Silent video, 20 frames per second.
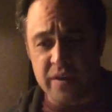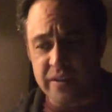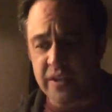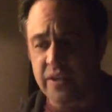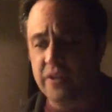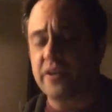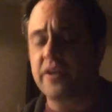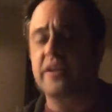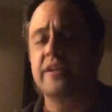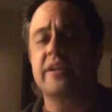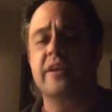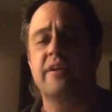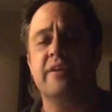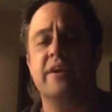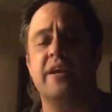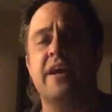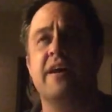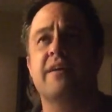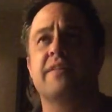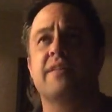
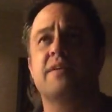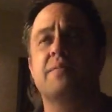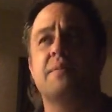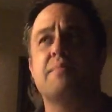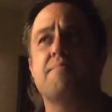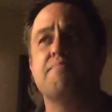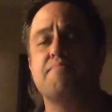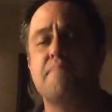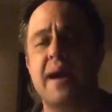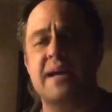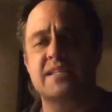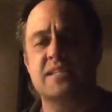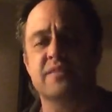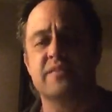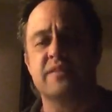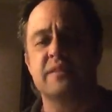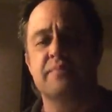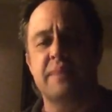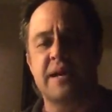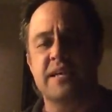They're be
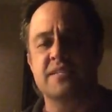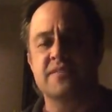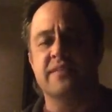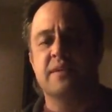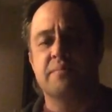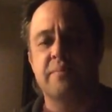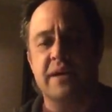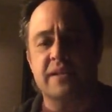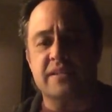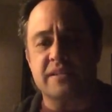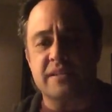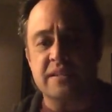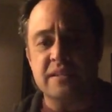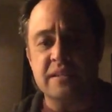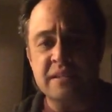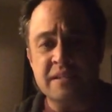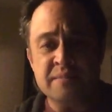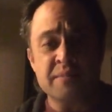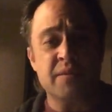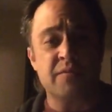massively impacted
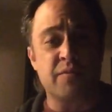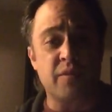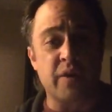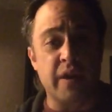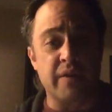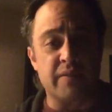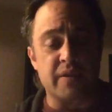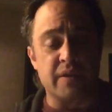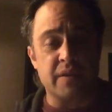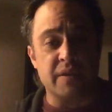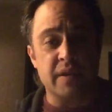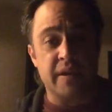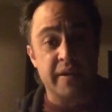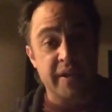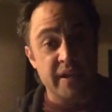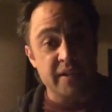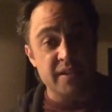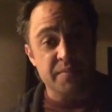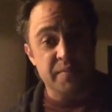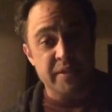forever.
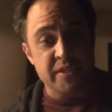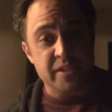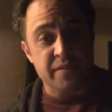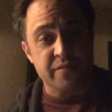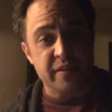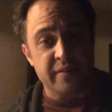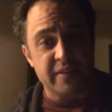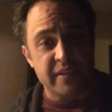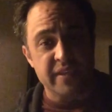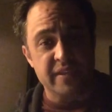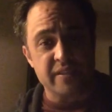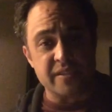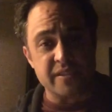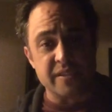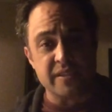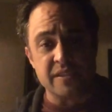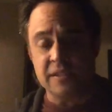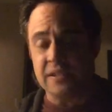Not to mention if you have kids.